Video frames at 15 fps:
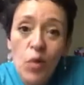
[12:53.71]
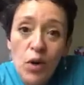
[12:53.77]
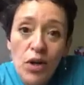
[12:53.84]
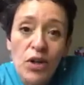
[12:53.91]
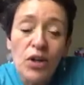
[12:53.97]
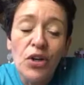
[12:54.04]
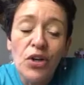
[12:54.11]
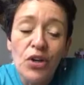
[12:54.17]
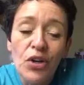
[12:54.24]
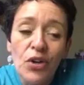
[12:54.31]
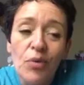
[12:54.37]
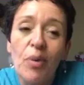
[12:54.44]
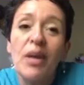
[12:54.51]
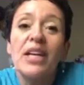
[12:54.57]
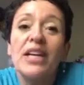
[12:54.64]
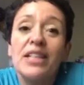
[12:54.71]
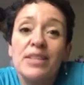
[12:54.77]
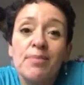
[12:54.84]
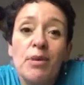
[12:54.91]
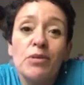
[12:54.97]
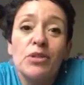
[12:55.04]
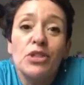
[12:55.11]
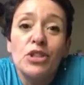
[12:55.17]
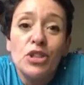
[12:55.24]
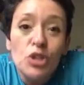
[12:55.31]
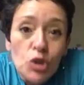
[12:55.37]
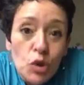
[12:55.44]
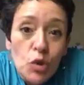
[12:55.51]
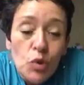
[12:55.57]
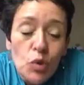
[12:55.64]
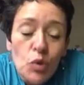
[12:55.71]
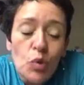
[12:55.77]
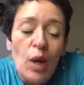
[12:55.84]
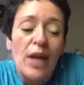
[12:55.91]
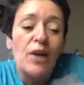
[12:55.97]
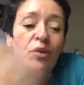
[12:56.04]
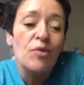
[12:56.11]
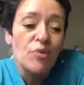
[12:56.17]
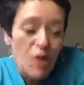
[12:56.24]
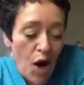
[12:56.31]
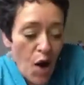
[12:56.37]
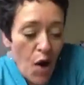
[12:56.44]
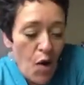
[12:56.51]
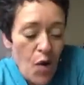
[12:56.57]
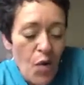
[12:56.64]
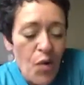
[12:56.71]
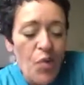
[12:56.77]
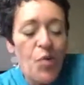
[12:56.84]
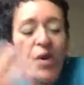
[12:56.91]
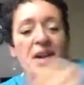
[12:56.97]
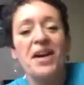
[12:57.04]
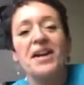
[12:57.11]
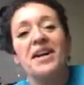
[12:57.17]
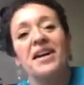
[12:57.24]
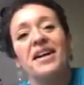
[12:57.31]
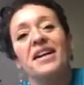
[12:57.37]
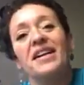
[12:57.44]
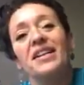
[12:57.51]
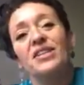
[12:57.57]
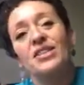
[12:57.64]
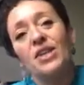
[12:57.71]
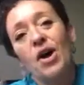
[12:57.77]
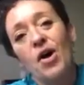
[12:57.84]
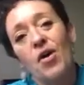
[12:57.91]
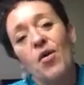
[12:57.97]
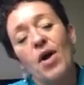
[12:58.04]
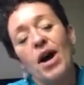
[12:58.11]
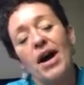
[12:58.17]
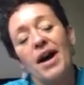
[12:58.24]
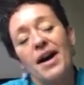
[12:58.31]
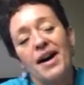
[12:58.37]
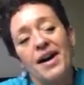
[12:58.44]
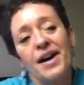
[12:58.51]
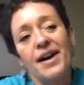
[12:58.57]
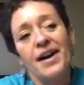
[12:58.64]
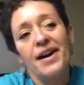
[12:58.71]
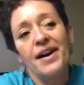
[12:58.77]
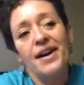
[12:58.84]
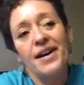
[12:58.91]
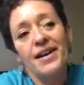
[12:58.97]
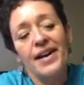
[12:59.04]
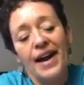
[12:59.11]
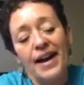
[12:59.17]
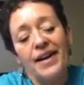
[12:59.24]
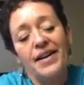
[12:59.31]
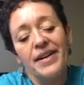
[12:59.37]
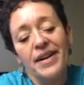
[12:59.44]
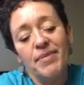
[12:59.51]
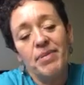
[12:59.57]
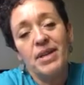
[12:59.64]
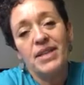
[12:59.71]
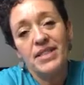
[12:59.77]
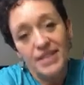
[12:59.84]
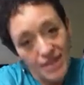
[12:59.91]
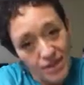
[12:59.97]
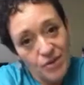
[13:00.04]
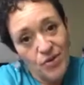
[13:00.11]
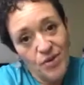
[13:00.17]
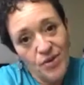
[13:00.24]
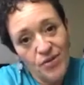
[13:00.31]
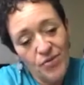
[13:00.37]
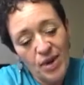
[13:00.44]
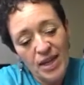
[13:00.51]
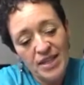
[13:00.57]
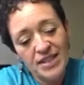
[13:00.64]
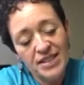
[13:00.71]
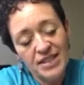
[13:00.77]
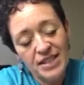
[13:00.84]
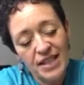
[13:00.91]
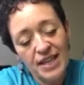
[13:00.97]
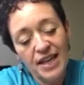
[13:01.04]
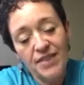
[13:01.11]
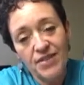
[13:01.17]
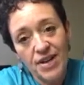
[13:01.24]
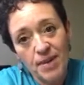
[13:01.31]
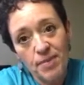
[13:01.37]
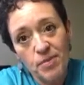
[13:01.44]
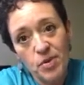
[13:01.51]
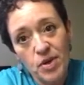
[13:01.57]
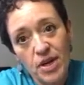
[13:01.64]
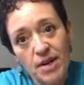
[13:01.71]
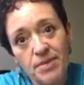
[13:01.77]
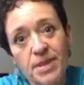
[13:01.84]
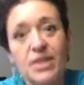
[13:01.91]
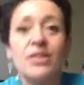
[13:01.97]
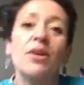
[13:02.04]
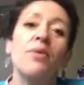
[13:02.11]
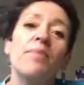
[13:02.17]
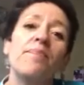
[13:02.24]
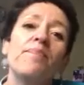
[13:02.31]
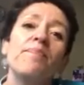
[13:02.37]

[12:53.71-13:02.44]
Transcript: order. What are you supposed to do? I don't know. So yeah, I placed another order of wax, and I have a couple more coming. So